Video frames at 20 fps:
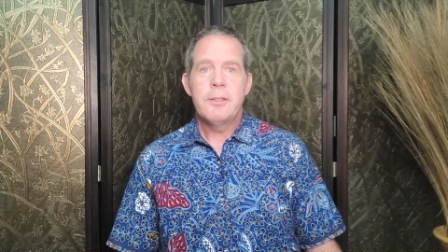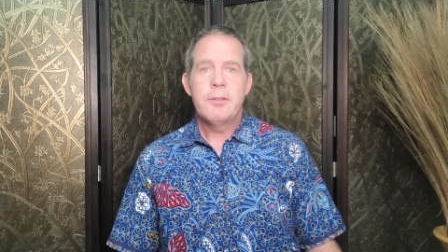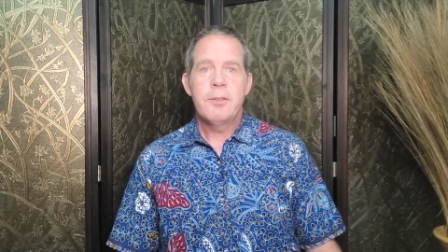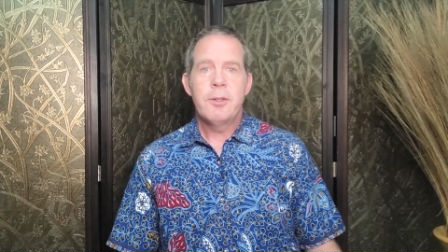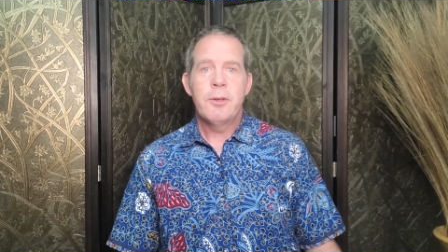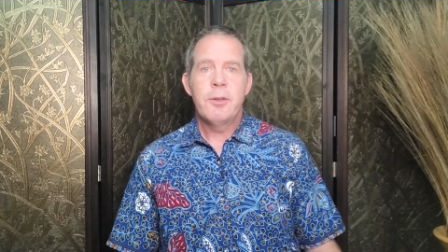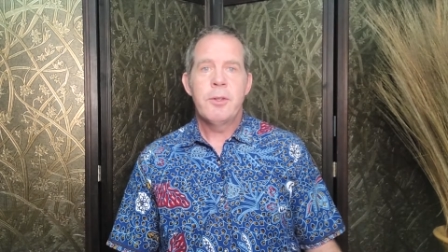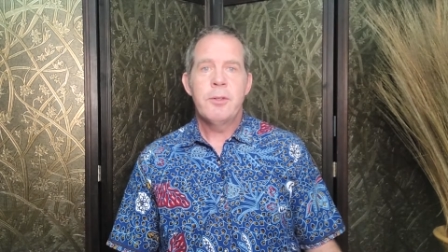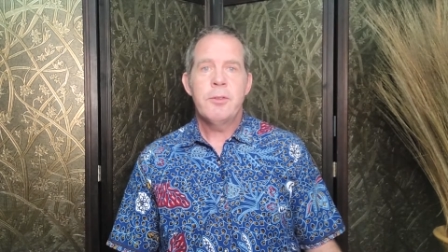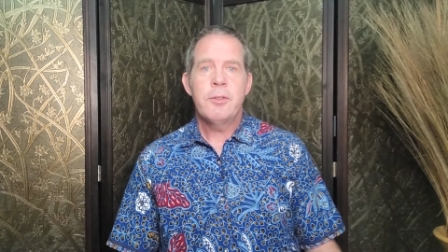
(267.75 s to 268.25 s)

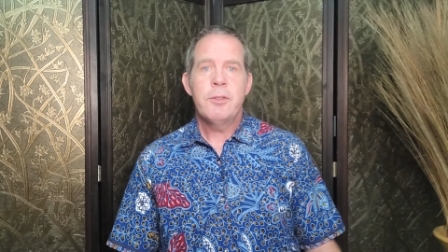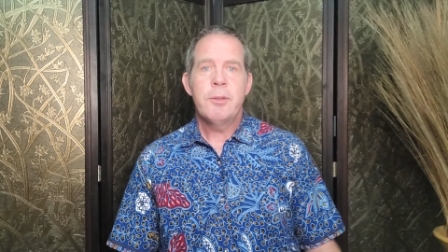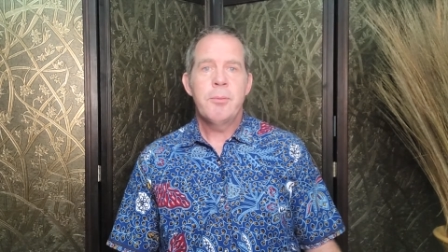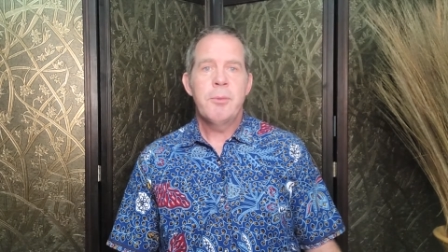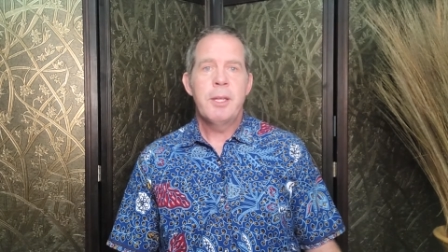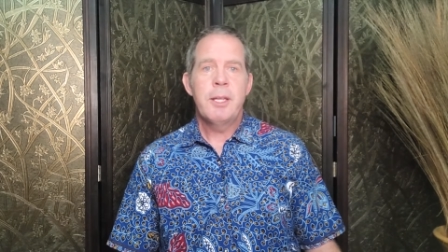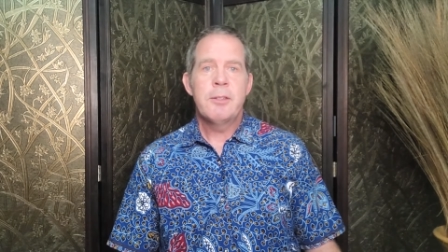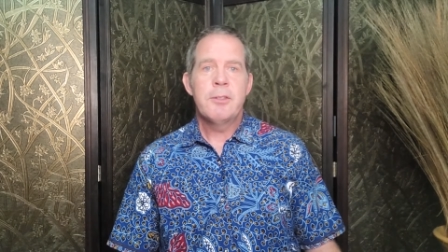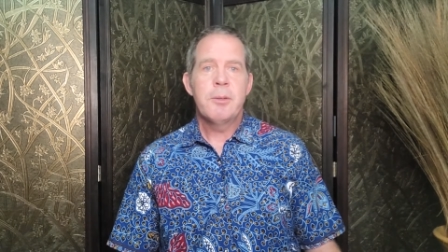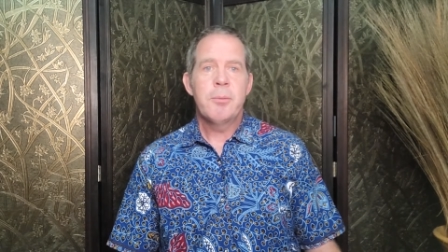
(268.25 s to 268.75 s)
So those are some
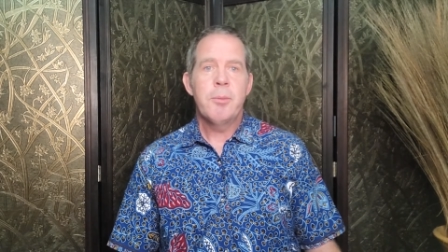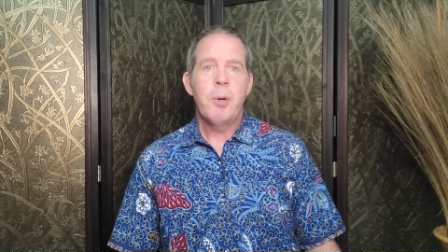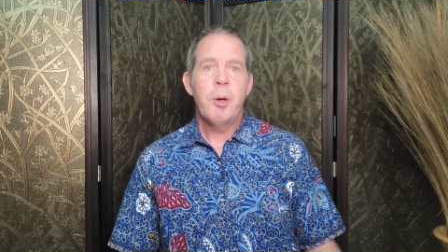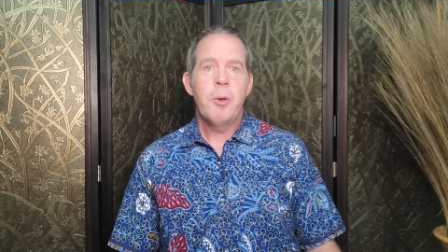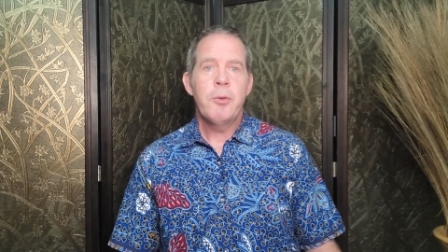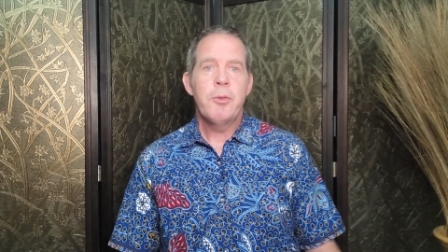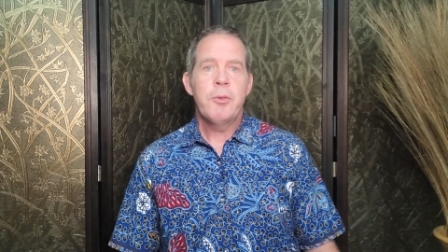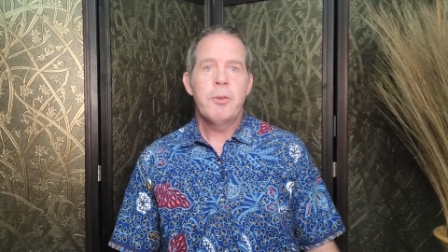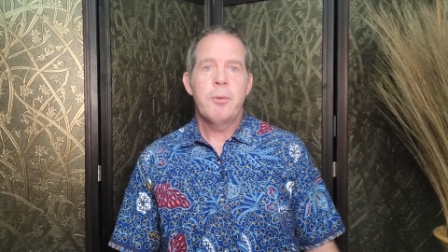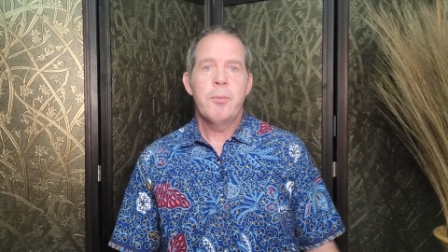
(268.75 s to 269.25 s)
things that
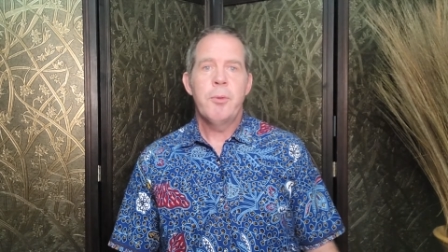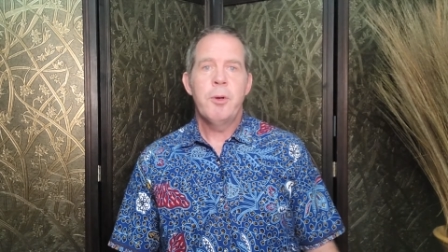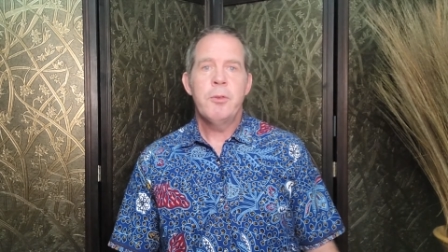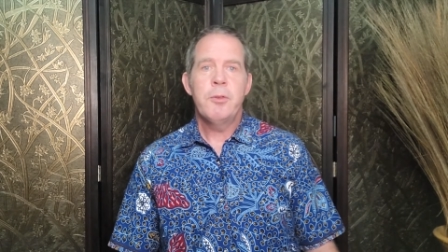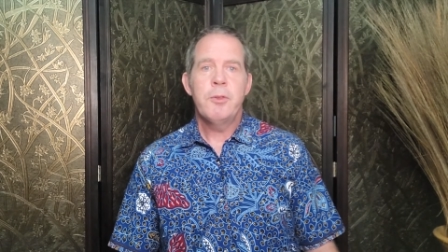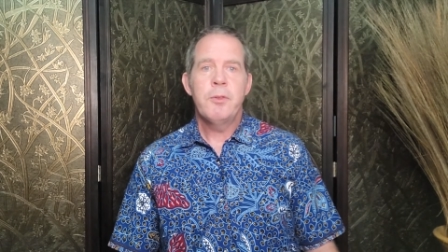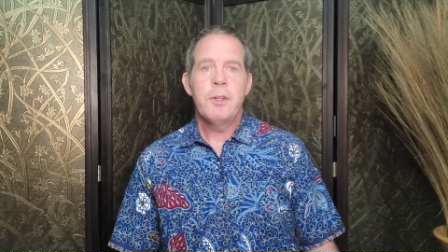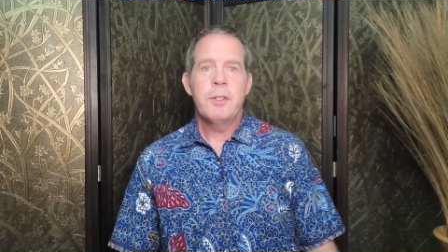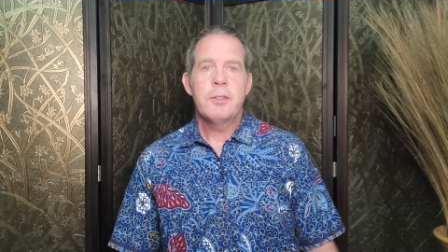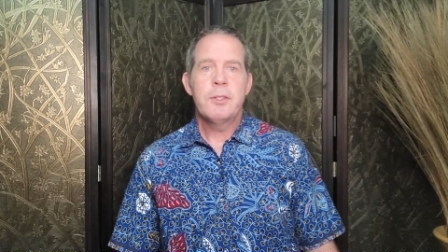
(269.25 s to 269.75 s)
most
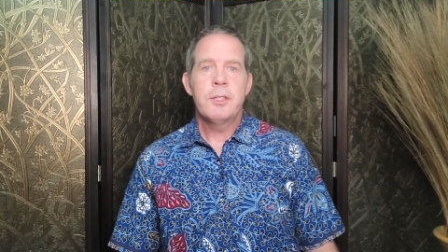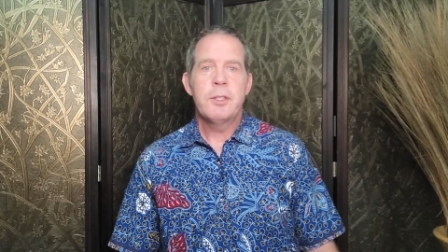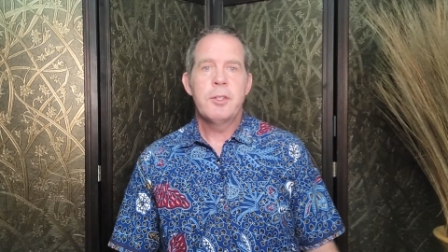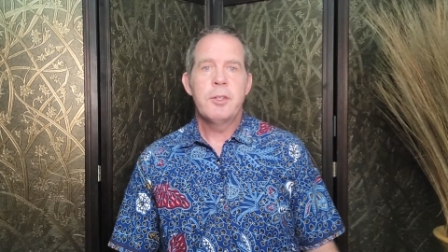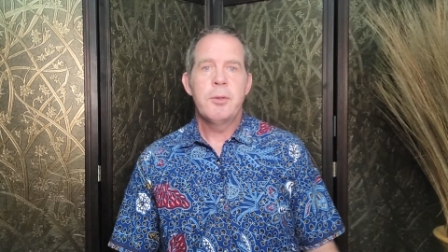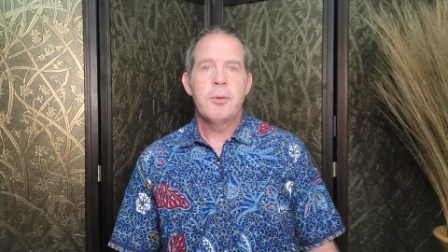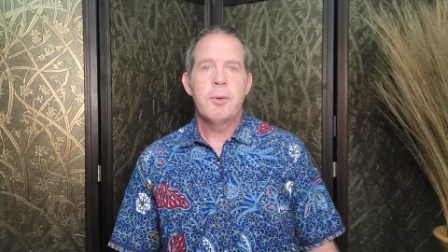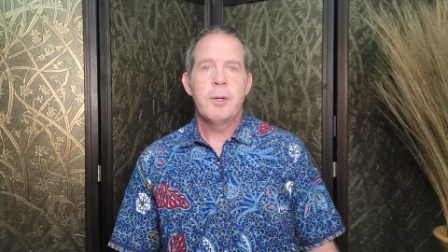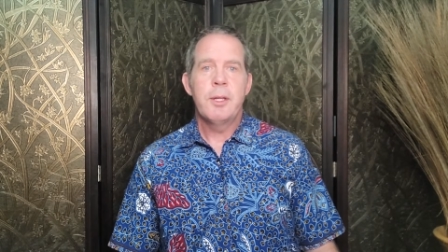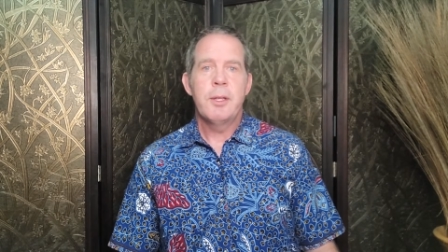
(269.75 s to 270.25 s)
most of us could
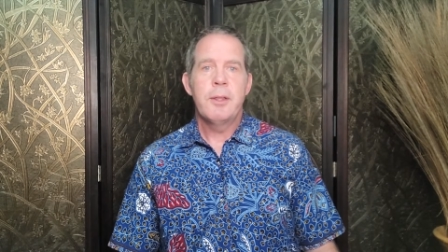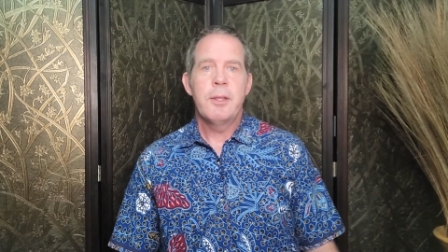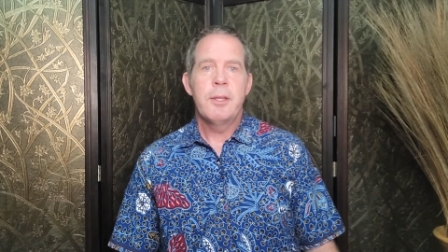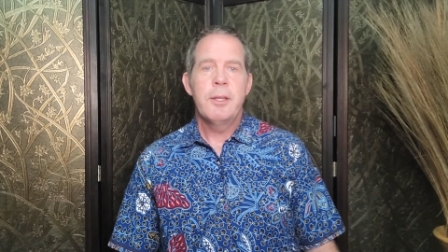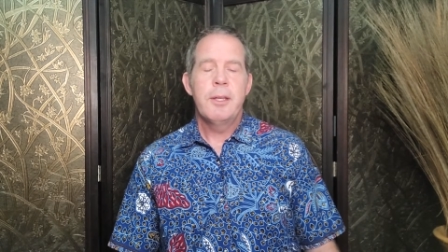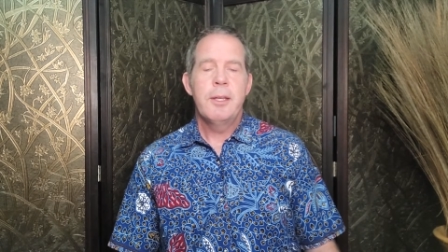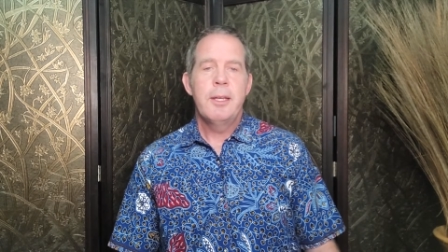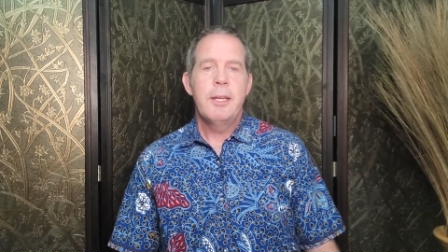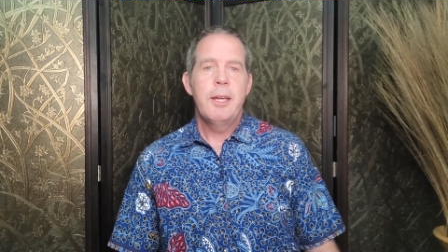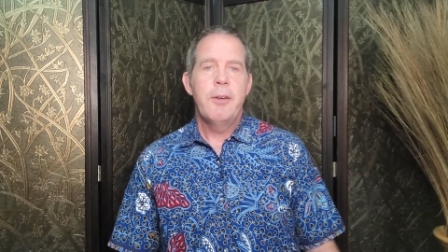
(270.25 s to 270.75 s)
do with
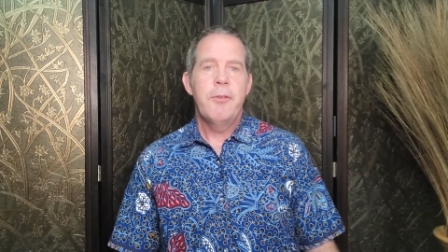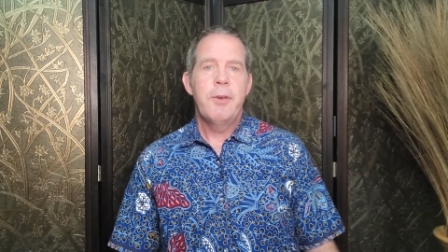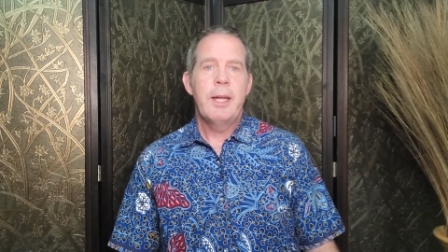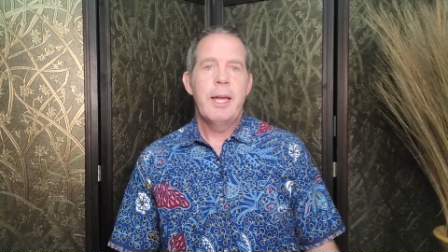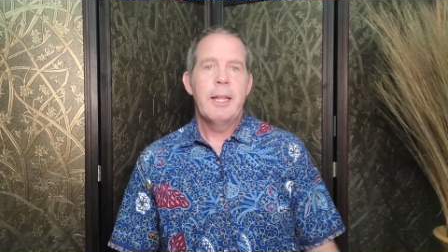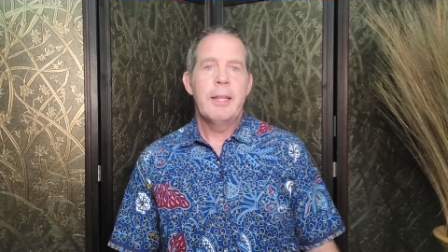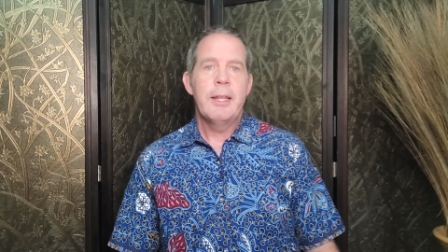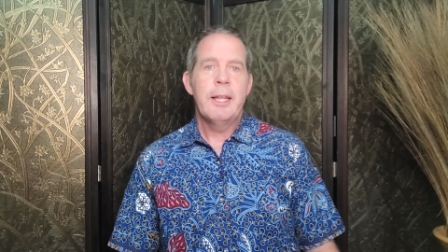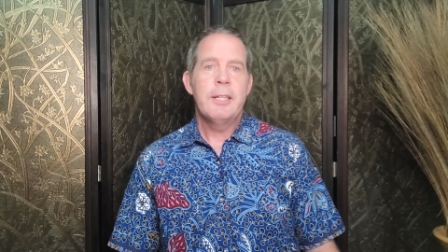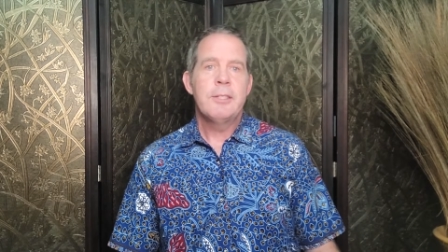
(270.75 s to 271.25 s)
if we
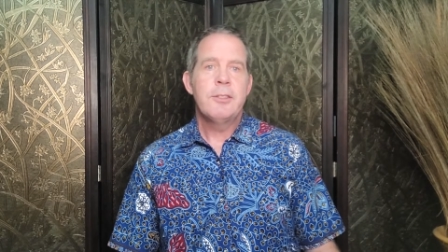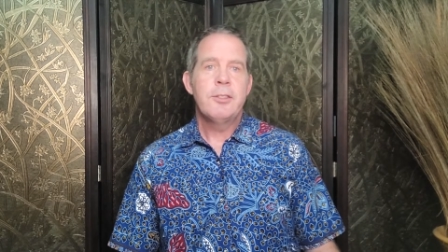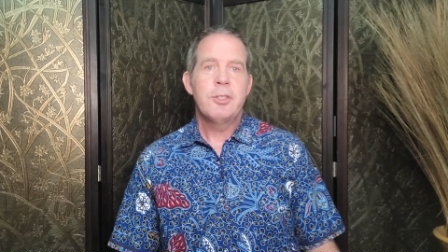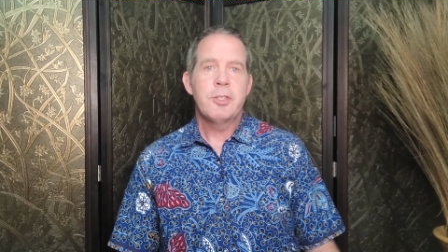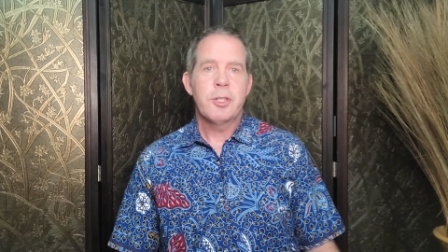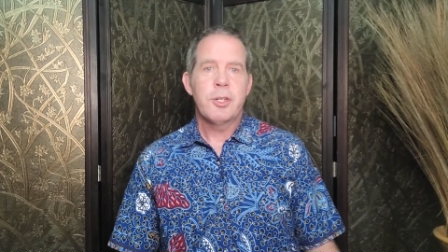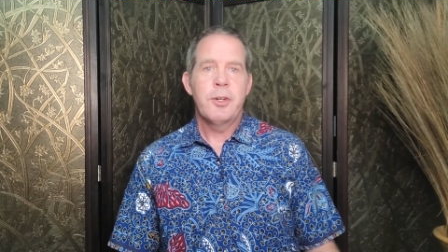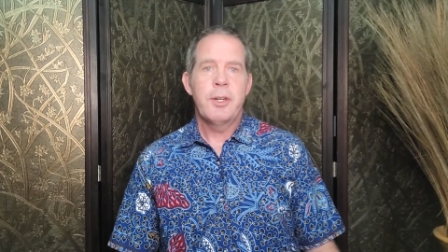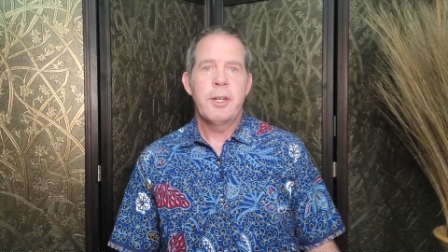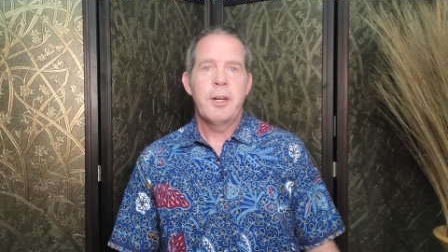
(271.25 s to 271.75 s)
had less
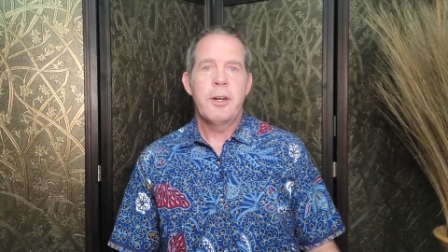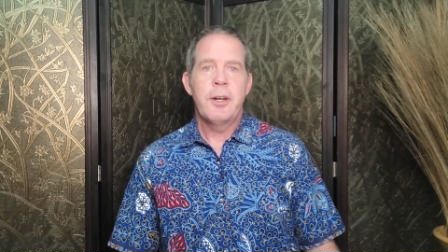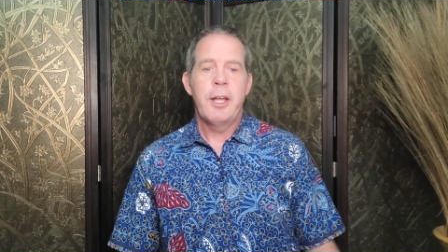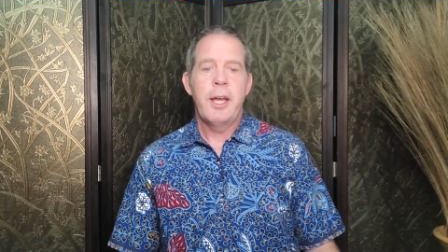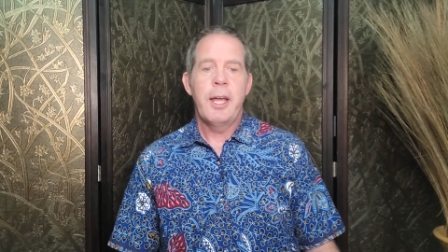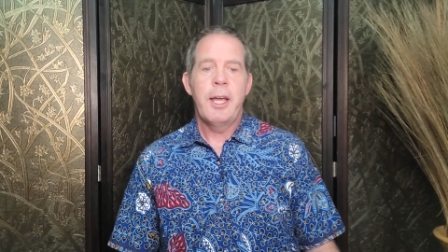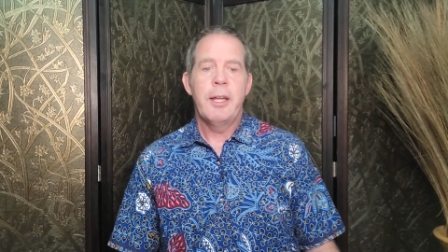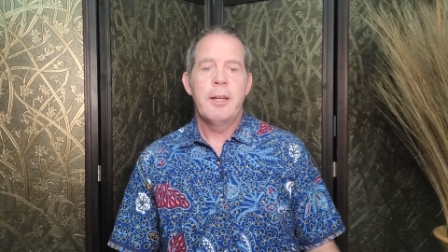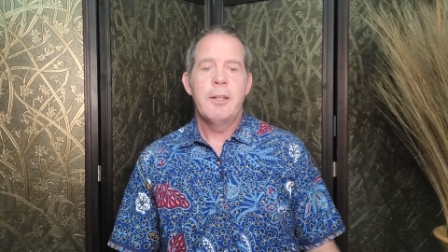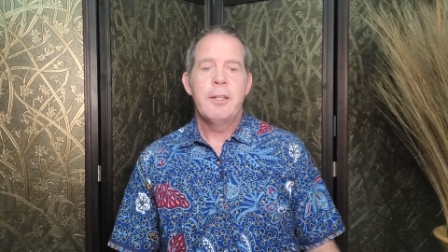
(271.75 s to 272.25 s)
sugar in our
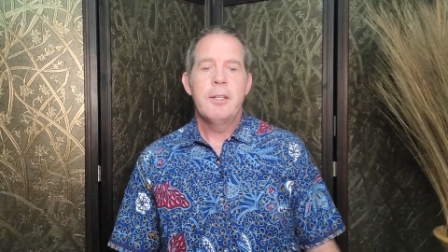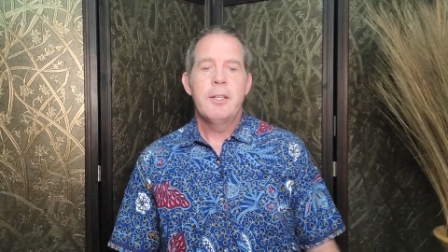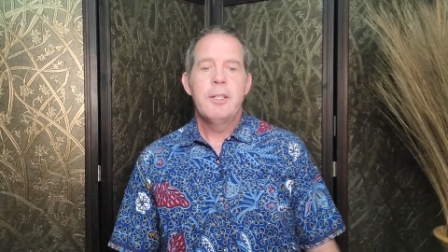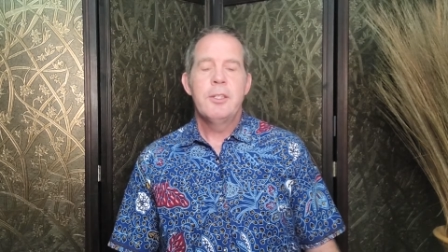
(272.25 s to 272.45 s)
diet.